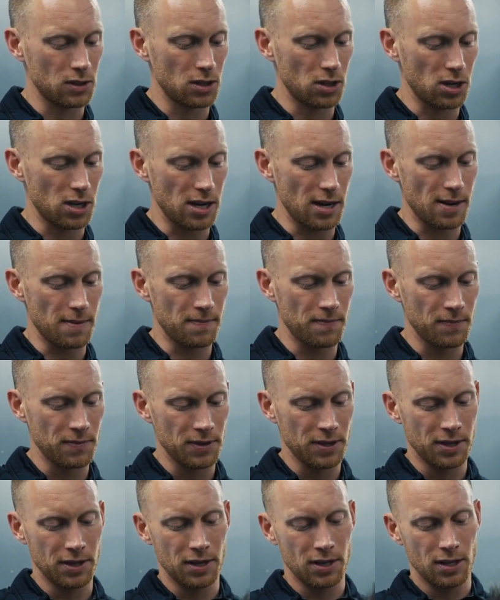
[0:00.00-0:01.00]
Look up.
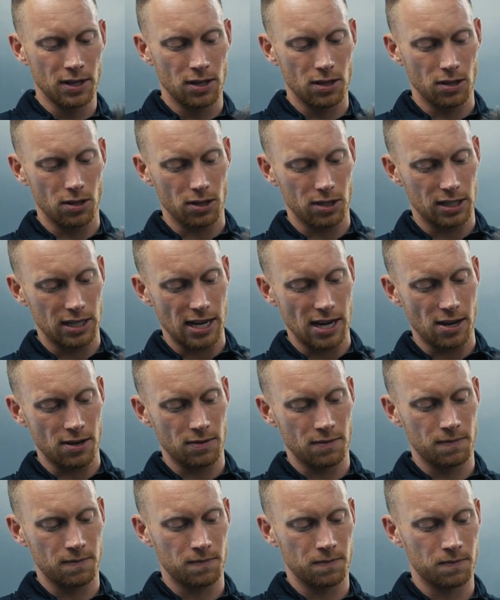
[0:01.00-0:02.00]
Look
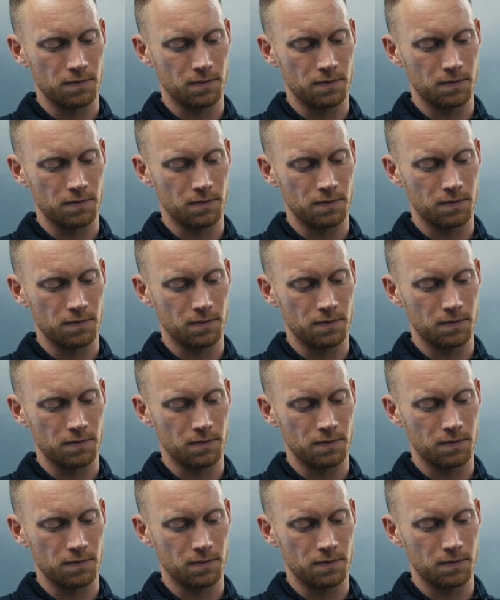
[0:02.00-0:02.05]
down.